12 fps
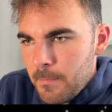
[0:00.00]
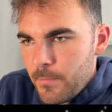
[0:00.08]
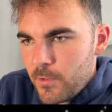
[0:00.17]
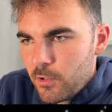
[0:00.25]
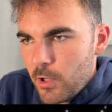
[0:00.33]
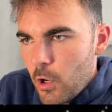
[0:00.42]

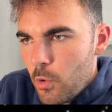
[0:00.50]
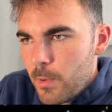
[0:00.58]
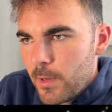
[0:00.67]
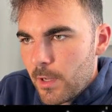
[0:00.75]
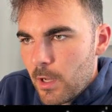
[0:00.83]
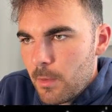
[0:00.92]
Just
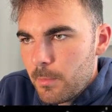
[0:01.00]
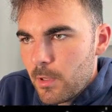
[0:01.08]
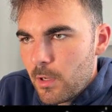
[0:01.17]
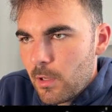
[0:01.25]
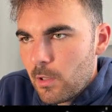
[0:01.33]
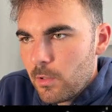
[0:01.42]
opening up
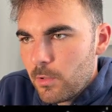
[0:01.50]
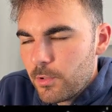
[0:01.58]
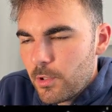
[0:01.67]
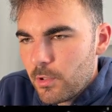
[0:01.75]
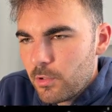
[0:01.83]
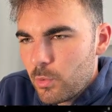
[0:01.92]
our
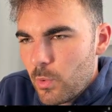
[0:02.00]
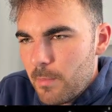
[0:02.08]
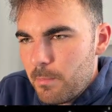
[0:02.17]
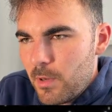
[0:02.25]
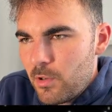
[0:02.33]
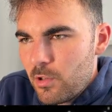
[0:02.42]
dark
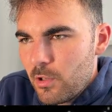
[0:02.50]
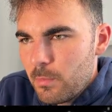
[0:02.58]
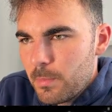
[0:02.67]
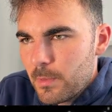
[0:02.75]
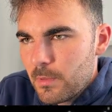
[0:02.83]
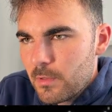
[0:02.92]
squared
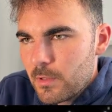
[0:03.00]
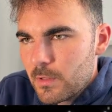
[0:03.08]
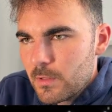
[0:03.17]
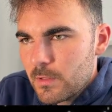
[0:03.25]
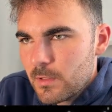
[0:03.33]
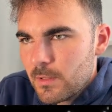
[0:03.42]
bishop.
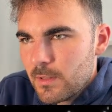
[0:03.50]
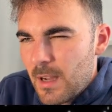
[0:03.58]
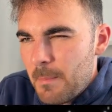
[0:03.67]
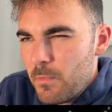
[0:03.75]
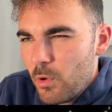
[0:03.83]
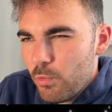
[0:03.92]

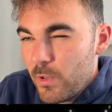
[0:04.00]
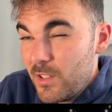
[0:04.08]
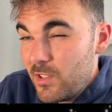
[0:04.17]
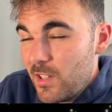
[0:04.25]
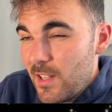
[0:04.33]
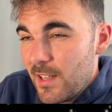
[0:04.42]
I'm not really
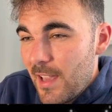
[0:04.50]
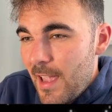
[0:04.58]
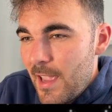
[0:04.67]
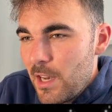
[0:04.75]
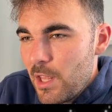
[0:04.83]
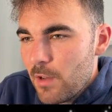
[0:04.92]
seeing
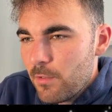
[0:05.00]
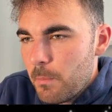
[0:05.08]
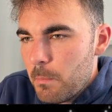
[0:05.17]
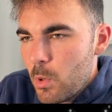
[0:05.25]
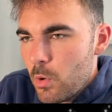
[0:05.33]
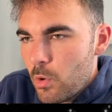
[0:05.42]
any other
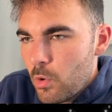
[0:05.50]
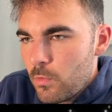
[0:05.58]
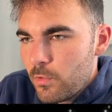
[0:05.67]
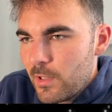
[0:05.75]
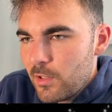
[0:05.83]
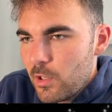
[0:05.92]

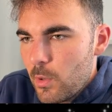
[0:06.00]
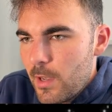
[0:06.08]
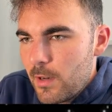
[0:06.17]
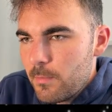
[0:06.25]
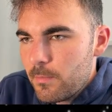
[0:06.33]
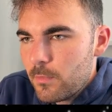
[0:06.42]
moves. Let's go
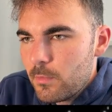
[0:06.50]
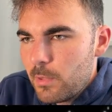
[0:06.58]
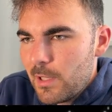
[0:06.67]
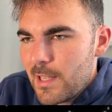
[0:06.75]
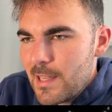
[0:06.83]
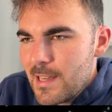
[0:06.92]
ahead and
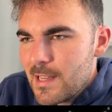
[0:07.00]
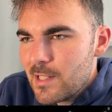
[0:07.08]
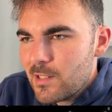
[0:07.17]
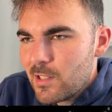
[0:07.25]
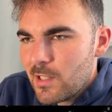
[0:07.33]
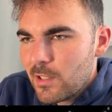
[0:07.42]
play
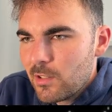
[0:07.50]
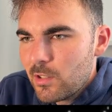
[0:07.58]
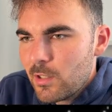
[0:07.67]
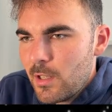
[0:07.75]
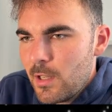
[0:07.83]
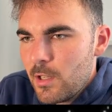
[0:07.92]
e6.
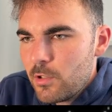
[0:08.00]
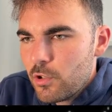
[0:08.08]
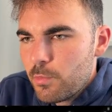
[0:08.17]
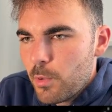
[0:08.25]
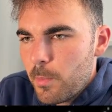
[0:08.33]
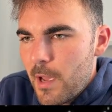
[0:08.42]

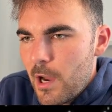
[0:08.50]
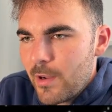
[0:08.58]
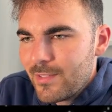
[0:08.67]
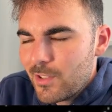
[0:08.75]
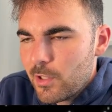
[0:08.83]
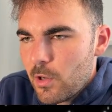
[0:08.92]
Just
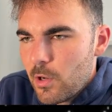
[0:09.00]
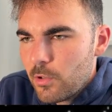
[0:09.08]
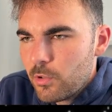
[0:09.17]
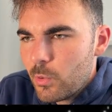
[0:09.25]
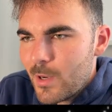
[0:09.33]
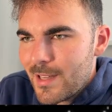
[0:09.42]
preparing to
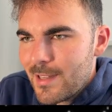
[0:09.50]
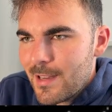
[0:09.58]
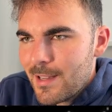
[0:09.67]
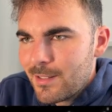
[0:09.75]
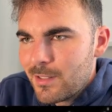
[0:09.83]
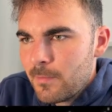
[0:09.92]
castle, I
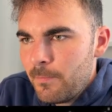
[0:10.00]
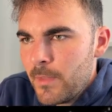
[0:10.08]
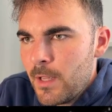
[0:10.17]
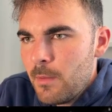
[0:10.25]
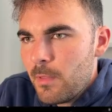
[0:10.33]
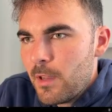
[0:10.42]
guess.
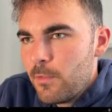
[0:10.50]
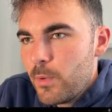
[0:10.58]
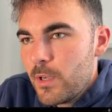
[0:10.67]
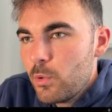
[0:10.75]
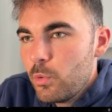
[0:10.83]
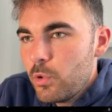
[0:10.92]
But then if we
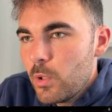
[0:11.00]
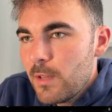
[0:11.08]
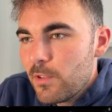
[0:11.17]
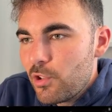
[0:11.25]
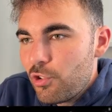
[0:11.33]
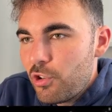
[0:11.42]
could also give
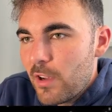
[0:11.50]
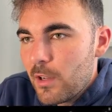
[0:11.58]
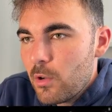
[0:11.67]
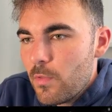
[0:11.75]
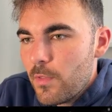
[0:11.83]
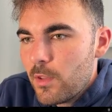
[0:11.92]
a
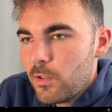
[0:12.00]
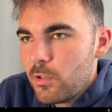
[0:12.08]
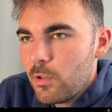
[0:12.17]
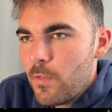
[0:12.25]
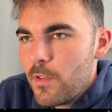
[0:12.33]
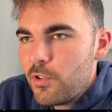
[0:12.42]
check on this
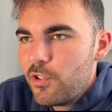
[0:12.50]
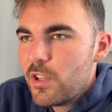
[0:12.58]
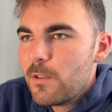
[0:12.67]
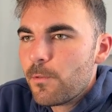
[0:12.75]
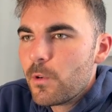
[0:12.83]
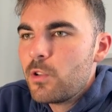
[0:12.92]

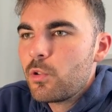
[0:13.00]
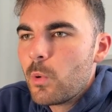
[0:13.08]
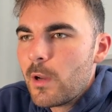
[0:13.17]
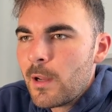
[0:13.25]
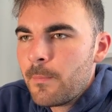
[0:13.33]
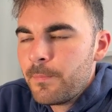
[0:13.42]
g3
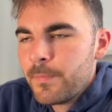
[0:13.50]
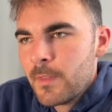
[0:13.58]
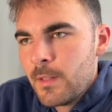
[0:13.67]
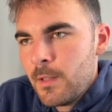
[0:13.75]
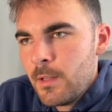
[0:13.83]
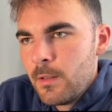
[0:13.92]
square,
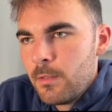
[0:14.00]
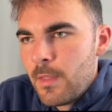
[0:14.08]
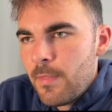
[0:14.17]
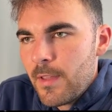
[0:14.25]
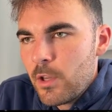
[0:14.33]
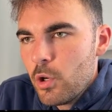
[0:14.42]

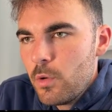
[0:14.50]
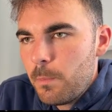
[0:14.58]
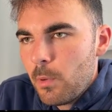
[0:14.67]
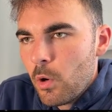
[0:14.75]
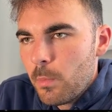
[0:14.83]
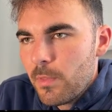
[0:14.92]
then they could
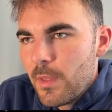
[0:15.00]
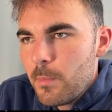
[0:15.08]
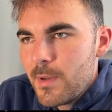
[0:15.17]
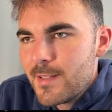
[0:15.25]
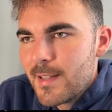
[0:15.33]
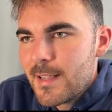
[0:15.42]
block, but then
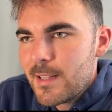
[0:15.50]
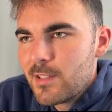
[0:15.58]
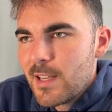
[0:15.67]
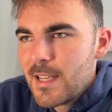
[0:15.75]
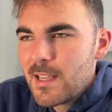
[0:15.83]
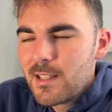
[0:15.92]
we
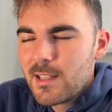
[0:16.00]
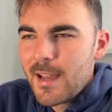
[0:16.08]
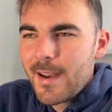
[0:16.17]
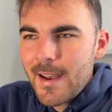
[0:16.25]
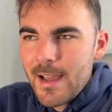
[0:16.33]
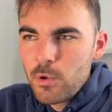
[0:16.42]
take,
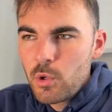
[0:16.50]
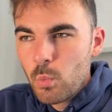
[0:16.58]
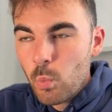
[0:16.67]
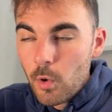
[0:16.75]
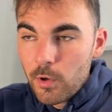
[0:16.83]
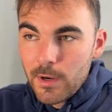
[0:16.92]
and now you
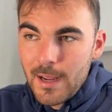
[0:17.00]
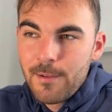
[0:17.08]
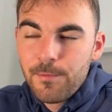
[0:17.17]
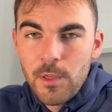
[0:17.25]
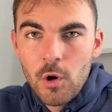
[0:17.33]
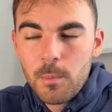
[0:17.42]
wouldn't
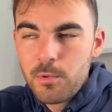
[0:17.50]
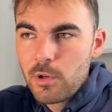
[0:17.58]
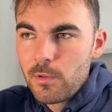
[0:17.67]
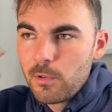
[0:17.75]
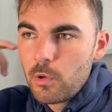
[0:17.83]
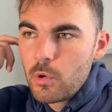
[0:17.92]
have the option
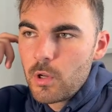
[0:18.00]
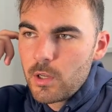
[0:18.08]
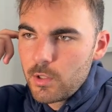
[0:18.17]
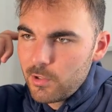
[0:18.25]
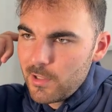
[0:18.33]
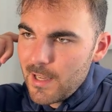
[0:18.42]
of long
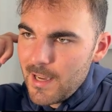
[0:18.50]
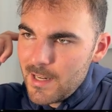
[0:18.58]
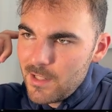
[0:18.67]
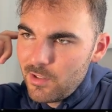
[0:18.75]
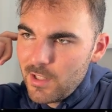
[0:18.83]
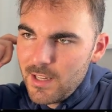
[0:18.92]
castling at any
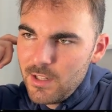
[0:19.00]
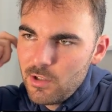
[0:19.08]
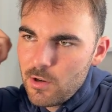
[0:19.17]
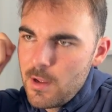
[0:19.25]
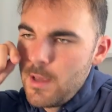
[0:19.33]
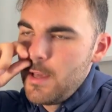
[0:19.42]
stage,
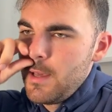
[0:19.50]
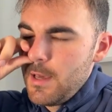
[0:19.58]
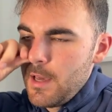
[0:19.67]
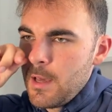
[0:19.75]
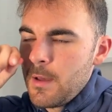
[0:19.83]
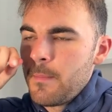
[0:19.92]

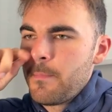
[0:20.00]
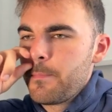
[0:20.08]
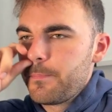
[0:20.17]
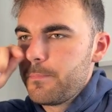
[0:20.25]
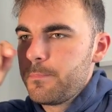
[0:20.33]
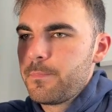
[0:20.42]

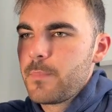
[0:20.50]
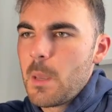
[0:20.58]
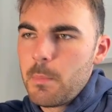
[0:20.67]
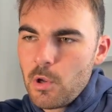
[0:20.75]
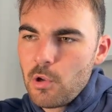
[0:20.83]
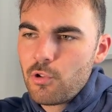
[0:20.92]

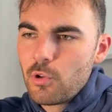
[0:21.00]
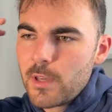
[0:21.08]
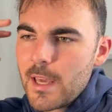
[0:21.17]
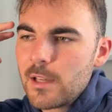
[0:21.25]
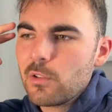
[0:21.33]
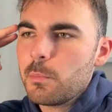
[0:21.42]
because your
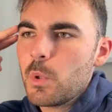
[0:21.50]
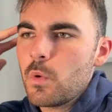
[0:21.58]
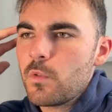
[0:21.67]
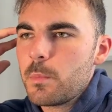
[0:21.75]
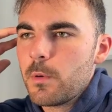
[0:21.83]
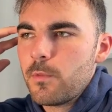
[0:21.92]
king has
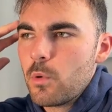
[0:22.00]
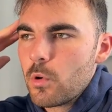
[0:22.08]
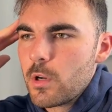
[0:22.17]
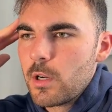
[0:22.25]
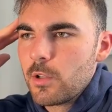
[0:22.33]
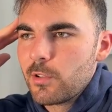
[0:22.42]
moved before
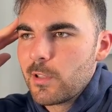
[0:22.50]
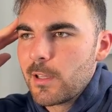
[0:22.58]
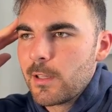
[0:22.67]
castling.